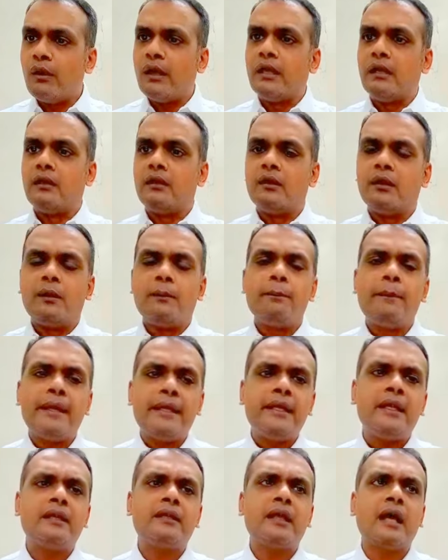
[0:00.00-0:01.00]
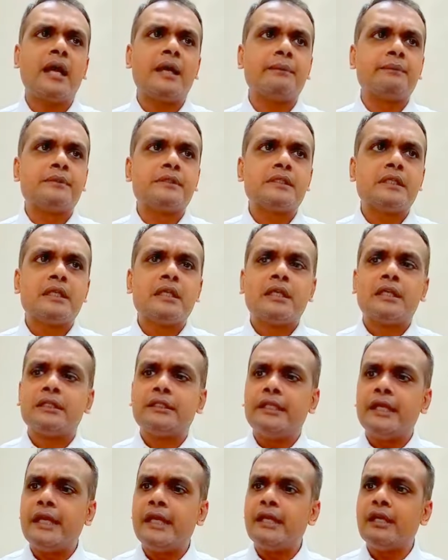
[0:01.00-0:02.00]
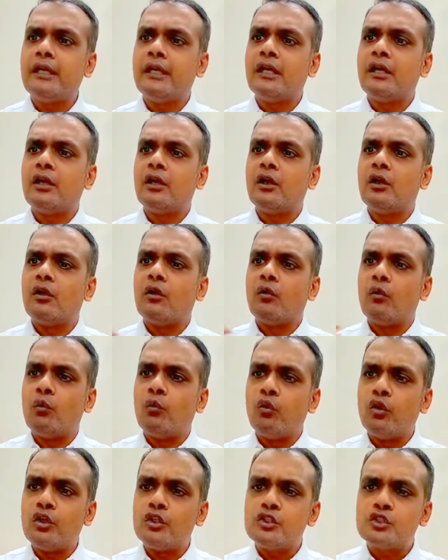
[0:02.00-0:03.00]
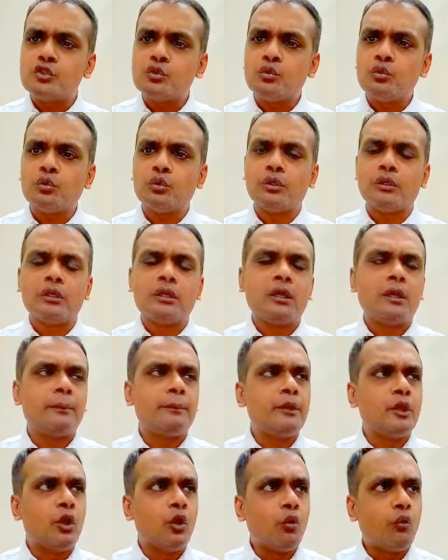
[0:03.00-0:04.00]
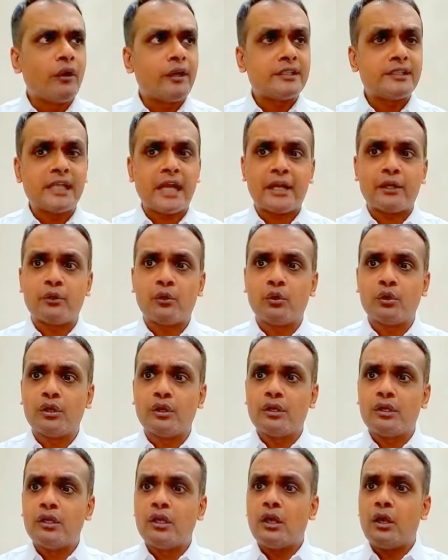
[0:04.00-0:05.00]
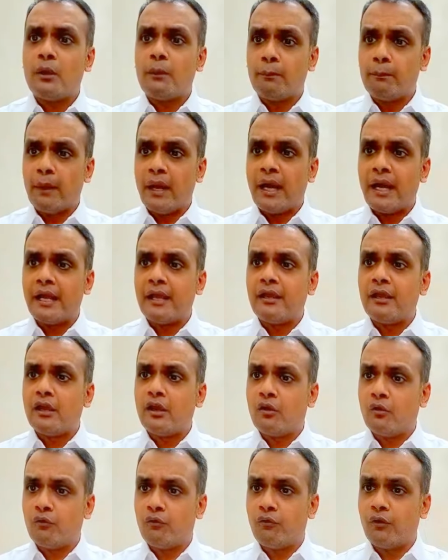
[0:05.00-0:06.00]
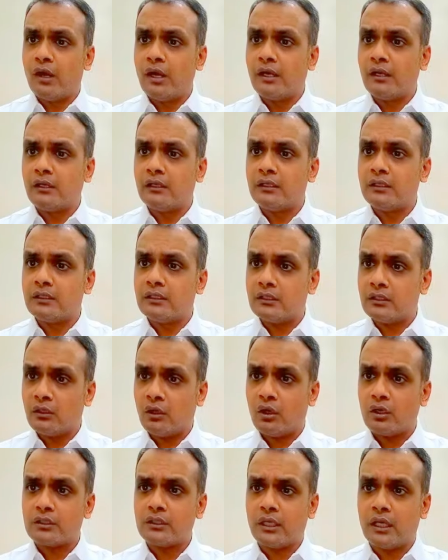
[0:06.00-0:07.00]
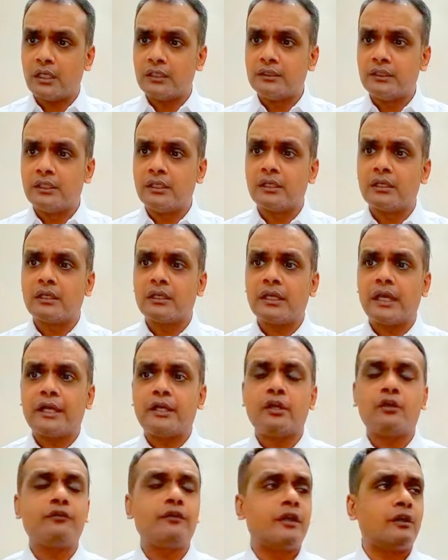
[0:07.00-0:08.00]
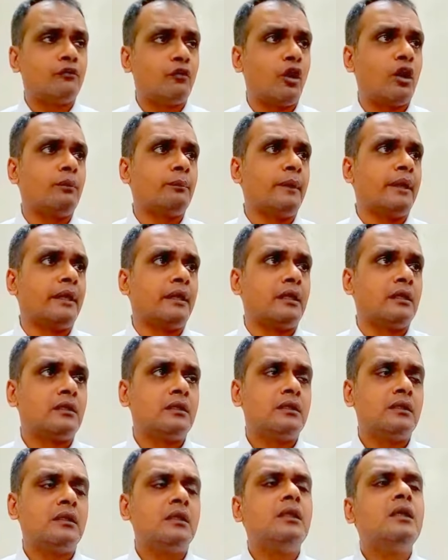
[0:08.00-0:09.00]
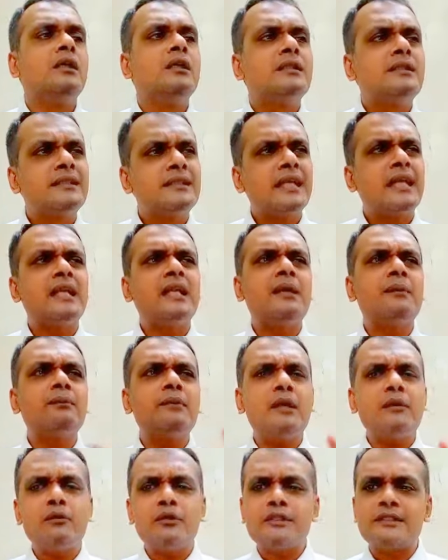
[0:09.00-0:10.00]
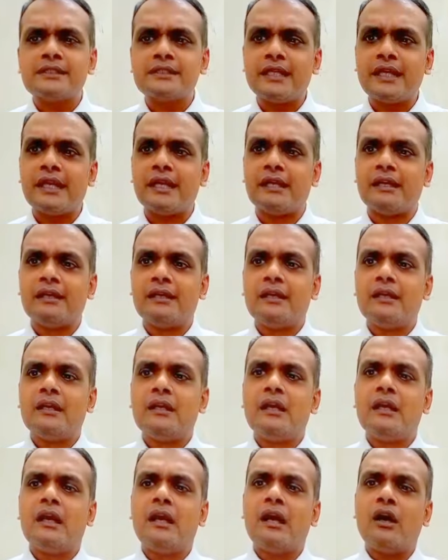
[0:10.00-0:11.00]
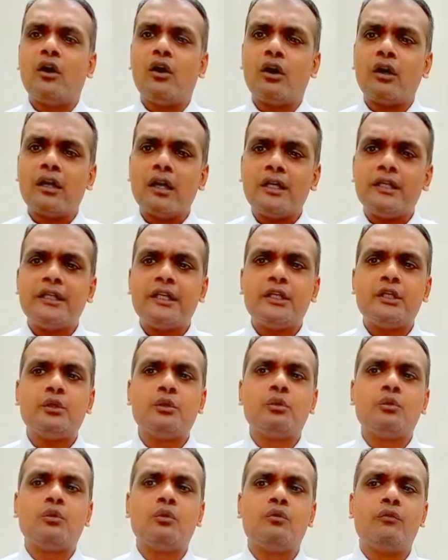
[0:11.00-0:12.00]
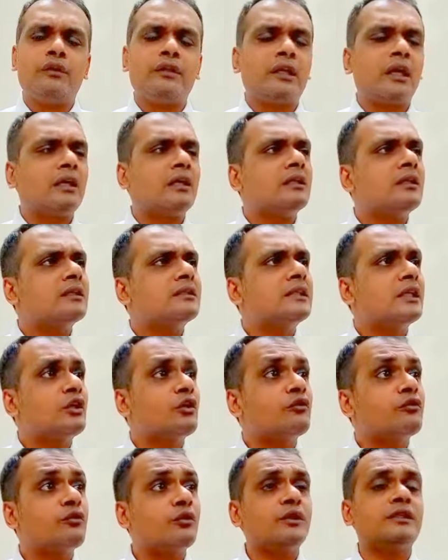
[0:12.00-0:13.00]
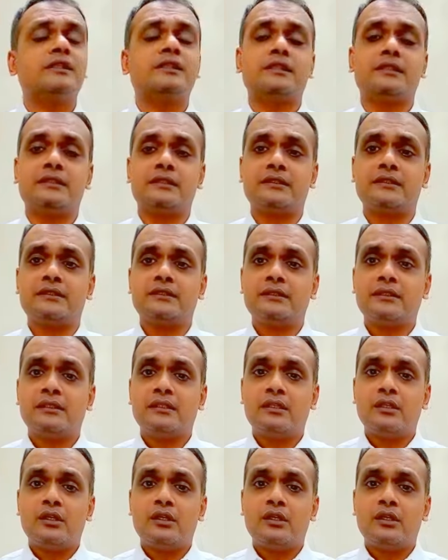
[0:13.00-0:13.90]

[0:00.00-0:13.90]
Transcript: Well, many times they would soon be overshadowed by one or the other kind of involvement. Seldom they would stay. Continue with another set of questions.